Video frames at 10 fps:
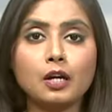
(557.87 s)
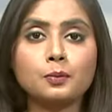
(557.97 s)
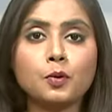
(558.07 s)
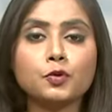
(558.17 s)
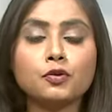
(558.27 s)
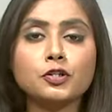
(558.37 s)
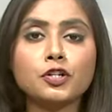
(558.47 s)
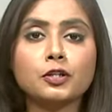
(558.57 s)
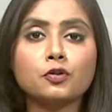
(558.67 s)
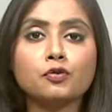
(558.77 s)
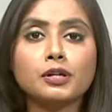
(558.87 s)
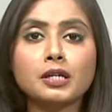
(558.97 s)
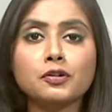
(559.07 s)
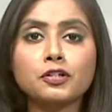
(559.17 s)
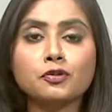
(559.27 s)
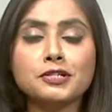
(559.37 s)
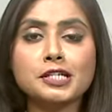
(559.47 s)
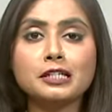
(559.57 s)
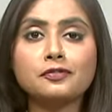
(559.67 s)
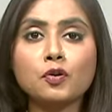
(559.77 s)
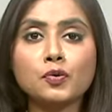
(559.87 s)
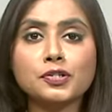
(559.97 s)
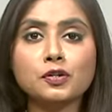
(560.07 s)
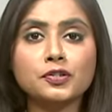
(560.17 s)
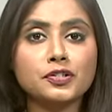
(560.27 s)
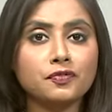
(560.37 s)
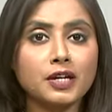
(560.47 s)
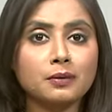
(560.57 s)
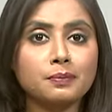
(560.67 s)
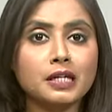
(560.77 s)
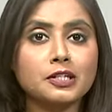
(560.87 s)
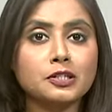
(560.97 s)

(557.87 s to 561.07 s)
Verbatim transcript: Both Russia and Ukraine are increasingly focusing on developing and